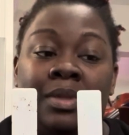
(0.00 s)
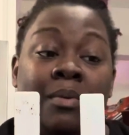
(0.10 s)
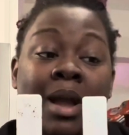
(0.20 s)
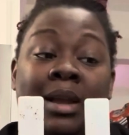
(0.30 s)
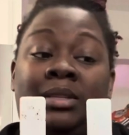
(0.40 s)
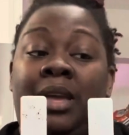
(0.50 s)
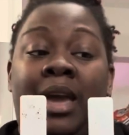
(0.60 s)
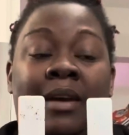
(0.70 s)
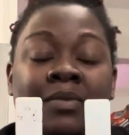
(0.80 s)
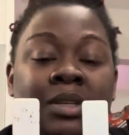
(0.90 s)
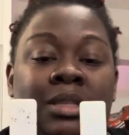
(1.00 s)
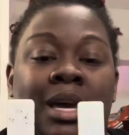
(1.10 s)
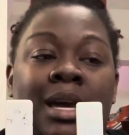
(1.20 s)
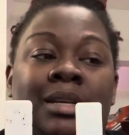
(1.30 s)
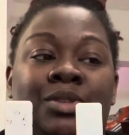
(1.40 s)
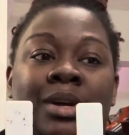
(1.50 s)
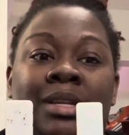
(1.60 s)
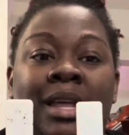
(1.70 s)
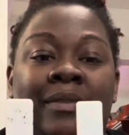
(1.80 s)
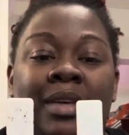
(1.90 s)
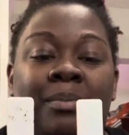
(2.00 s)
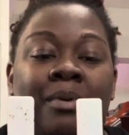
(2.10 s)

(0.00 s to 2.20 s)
They were actually half this size, so I didn't have that